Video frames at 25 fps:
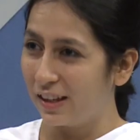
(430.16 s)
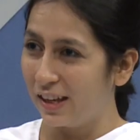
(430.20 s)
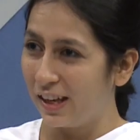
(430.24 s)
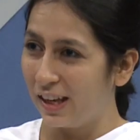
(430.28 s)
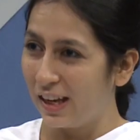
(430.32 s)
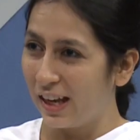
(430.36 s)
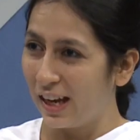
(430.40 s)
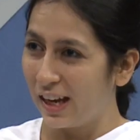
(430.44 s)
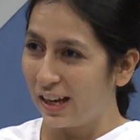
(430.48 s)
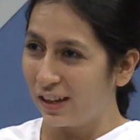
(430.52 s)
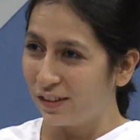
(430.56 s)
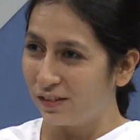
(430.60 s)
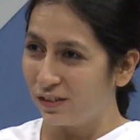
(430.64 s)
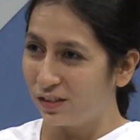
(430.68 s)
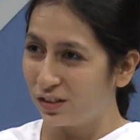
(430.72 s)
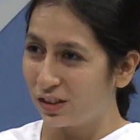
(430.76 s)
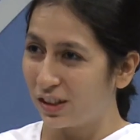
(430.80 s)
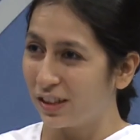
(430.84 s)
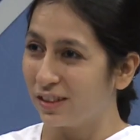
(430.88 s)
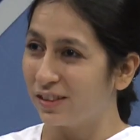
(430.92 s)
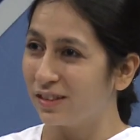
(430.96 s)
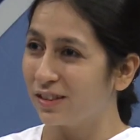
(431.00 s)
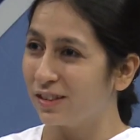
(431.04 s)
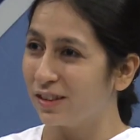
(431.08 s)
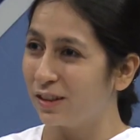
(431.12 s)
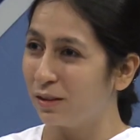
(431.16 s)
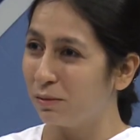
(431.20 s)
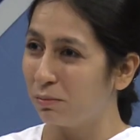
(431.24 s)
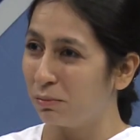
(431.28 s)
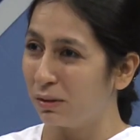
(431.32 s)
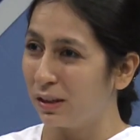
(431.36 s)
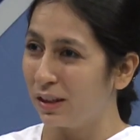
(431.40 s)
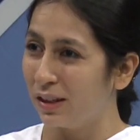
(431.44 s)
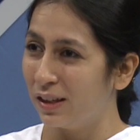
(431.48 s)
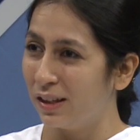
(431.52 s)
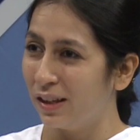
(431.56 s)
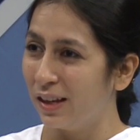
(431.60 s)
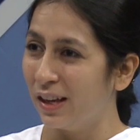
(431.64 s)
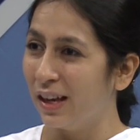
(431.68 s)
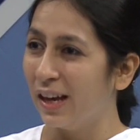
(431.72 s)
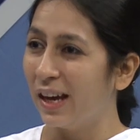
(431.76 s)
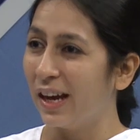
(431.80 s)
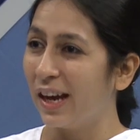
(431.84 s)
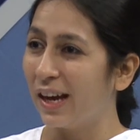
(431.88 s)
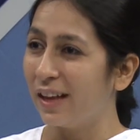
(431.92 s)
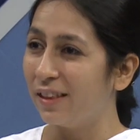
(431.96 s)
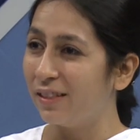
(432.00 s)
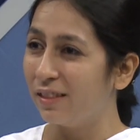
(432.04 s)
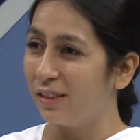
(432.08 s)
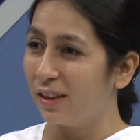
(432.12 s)
they have trust in me
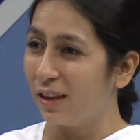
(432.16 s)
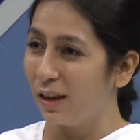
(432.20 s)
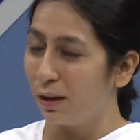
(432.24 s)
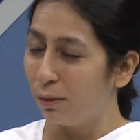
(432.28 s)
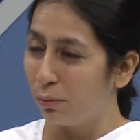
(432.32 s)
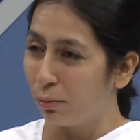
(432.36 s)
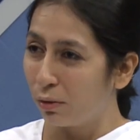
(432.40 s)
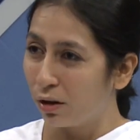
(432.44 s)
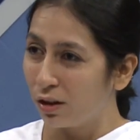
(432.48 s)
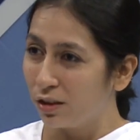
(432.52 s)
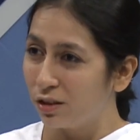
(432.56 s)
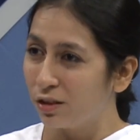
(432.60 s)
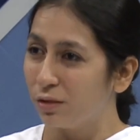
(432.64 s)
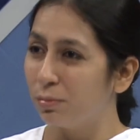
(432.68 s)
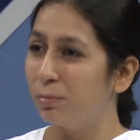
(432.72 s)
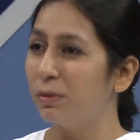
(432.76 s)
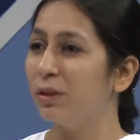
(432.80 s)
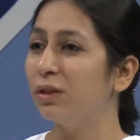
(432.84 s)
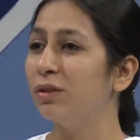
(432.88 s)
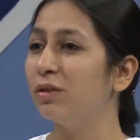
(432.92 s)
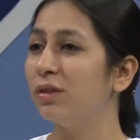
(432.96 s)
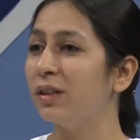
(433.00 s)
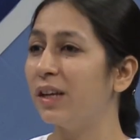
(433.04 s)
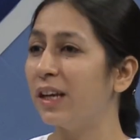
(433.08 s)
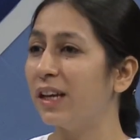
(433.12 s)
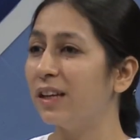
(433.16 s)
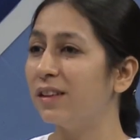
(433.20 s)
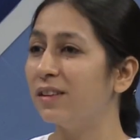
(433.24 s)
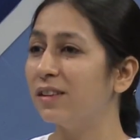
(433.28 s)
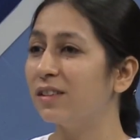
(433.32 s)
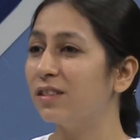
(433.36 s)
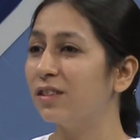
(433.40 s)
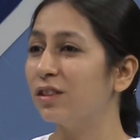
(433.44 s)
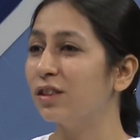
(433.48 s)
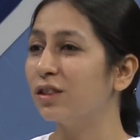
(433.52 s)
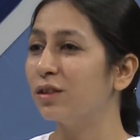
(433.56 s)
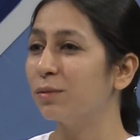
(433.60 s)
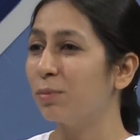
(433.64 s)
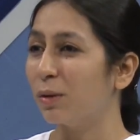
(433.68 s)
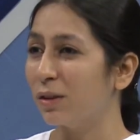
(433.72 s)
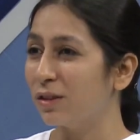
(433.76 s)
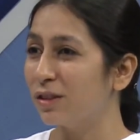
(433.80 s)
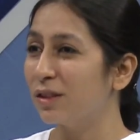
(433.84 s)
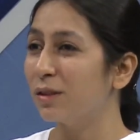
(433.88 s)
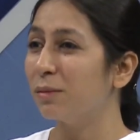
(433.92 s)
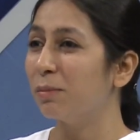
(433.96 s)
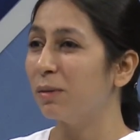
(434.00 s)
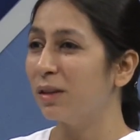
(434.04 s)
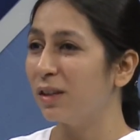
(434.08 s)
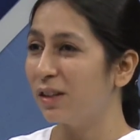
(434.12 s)
and they want me to take this
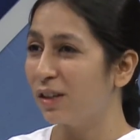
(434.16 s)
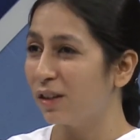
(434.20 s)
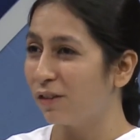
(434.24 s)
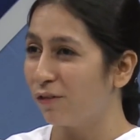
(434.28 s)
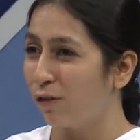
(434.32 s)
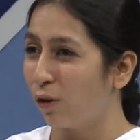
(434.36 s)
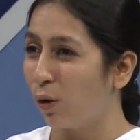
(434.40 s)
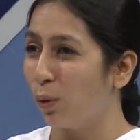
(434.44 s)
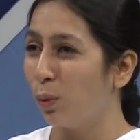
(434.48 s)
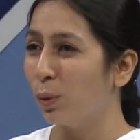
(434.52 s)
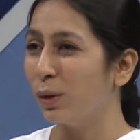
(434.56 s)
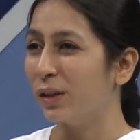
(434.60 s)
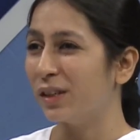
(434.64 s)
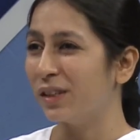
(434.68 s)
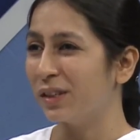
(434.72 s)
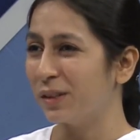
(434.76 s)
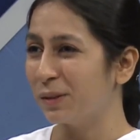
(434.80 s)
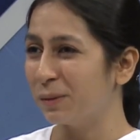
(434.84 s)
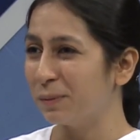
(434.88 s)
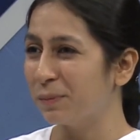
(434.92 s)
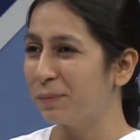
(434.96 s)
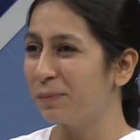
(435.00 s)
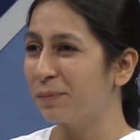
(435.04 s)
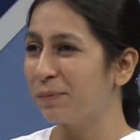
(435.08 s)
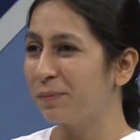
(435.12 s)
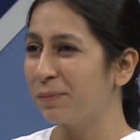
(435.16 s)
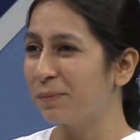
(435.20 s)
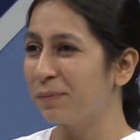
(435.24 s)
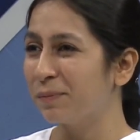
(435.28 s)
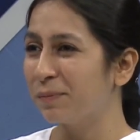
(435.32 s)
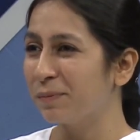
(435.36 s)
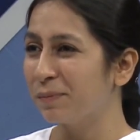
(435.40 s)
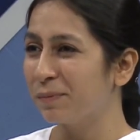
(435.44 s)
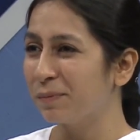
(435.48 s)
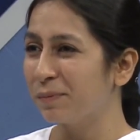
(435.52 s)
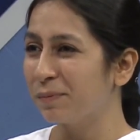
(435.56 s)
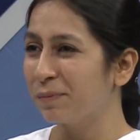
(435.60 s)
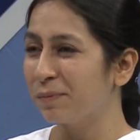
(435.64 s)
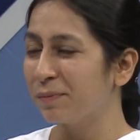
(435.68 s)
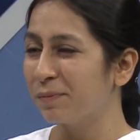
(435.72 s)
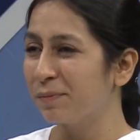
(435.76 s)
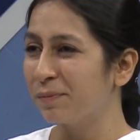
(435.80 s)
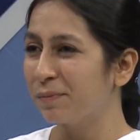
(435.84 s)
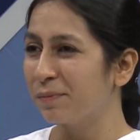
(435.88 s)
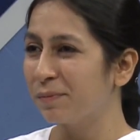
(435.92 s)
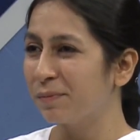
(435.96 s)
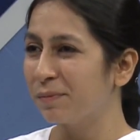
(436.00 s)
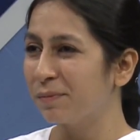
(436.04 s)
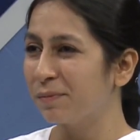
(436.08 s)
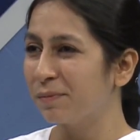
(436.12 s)
responsibility forward.
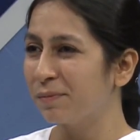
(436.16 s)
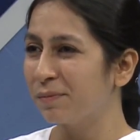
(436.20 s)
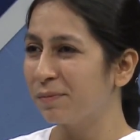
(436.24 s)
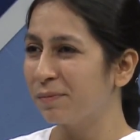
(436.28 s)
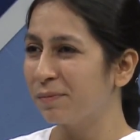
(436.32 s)
It actually